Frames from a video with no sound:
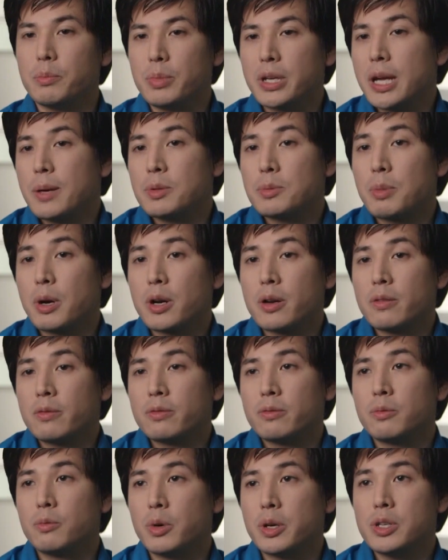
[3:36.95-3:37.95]
becomes part of
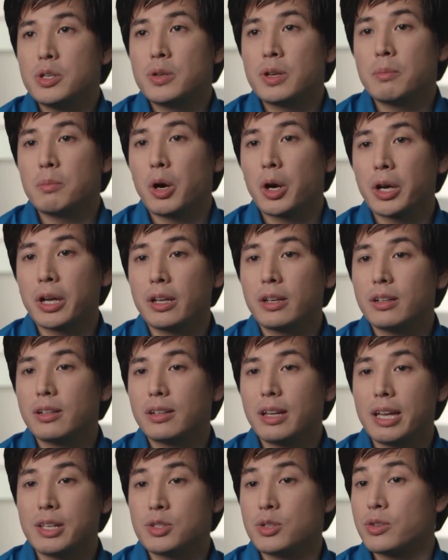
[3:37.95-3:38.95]
what you can market
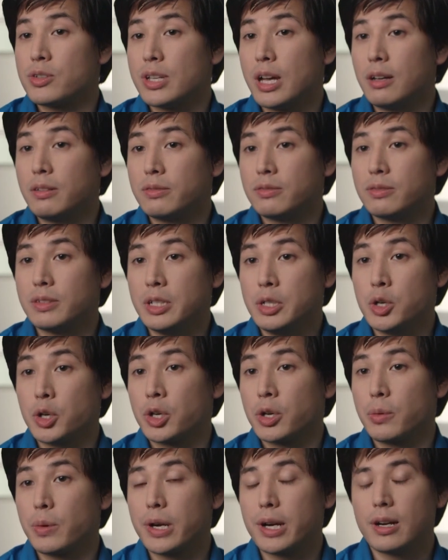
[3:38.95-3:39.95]
as yourself in your
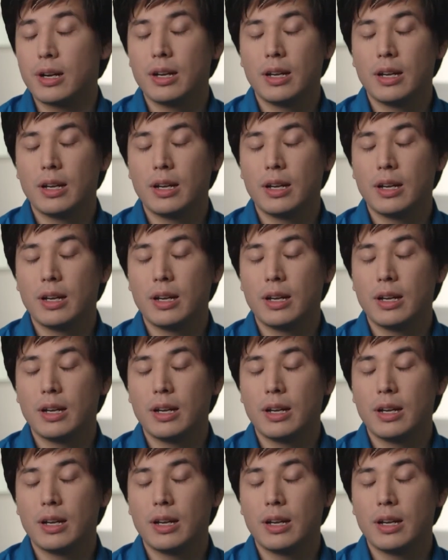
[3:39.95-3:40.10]
career.